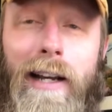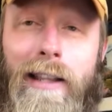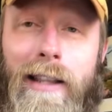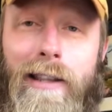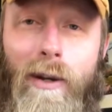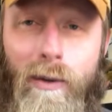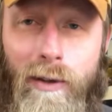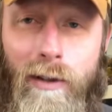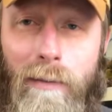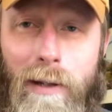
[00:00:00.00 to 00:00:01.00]
And
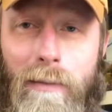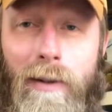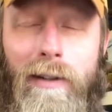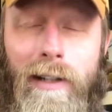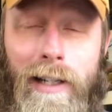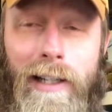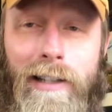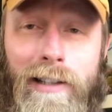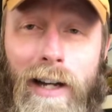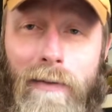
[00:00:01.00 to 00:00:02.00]
those are the people
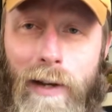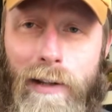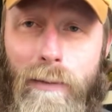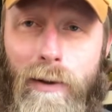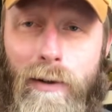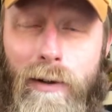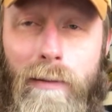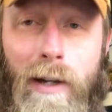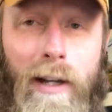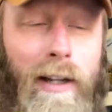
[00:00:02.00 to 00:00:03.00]
inside a Facebook
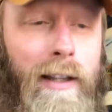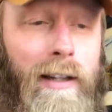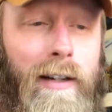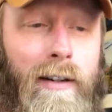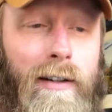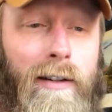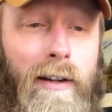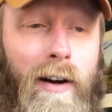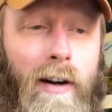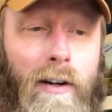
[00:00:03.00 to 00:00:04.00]
group that
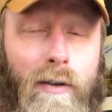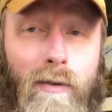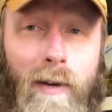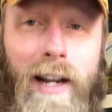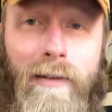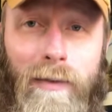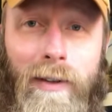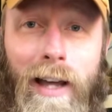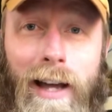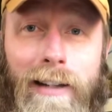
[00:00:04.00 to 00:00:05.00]
are great
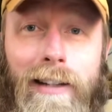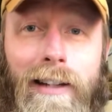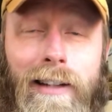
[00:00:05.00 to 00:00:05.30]
for that.